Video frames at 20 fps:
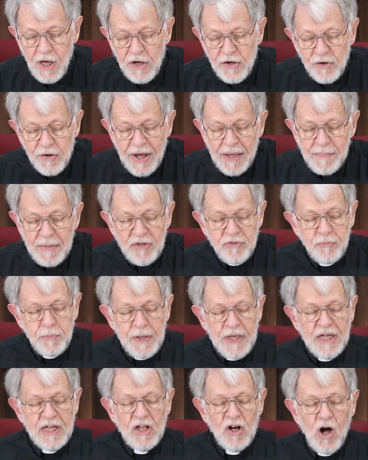Your
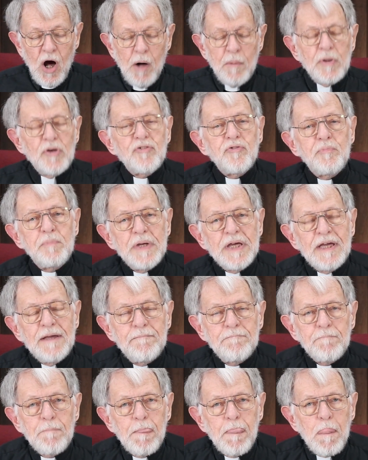MSP can almost
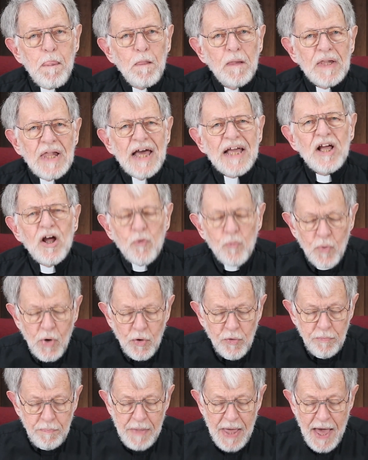be like a
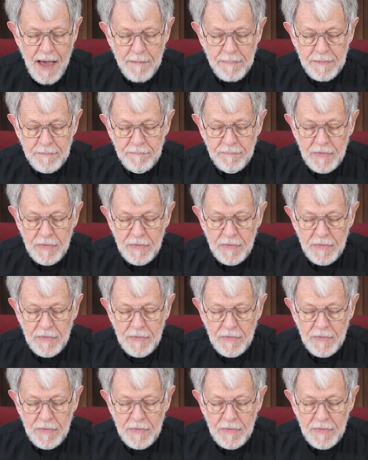roadmap,